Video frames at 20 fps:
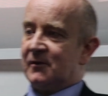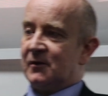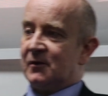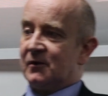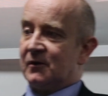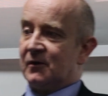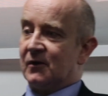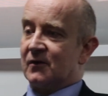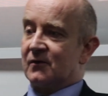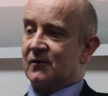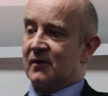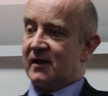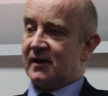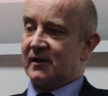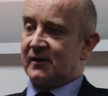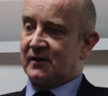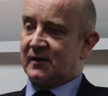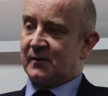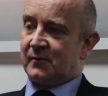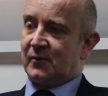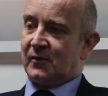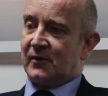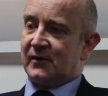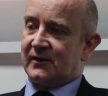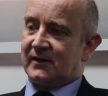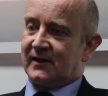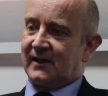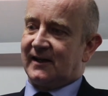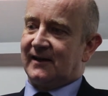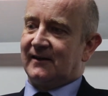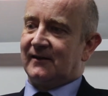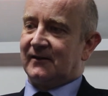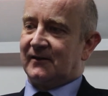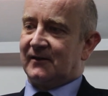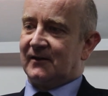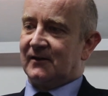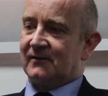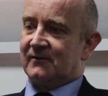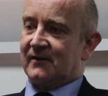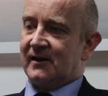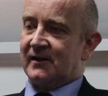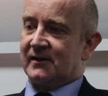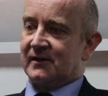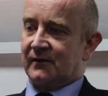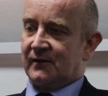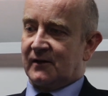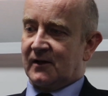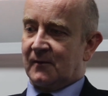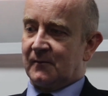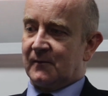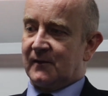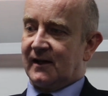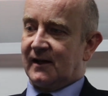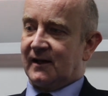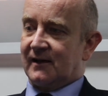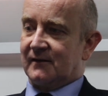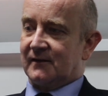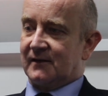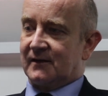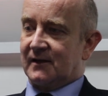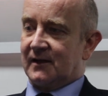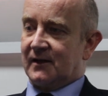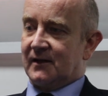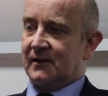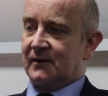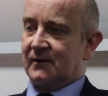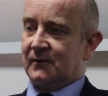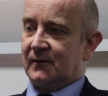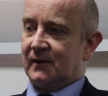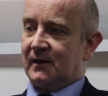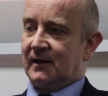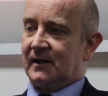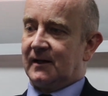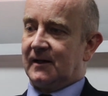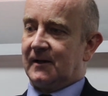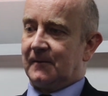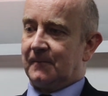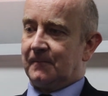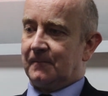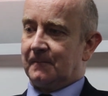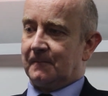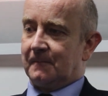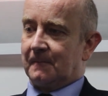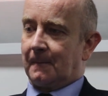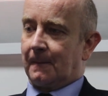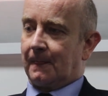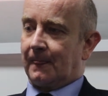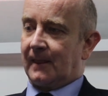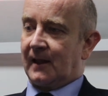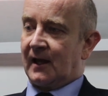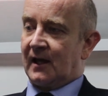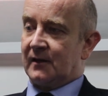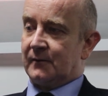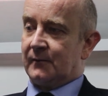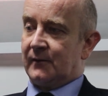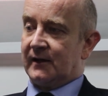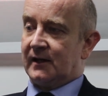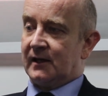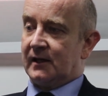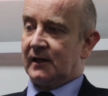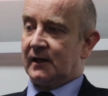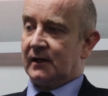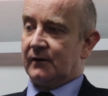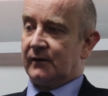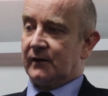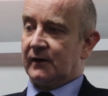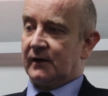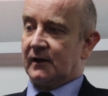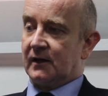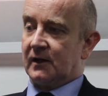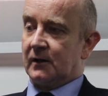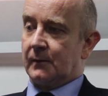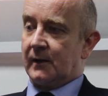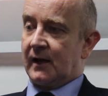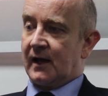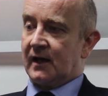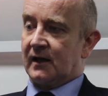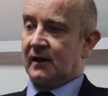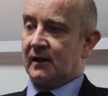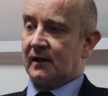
mean, you're right to point out that rates have come down. So at the beginning of the year, we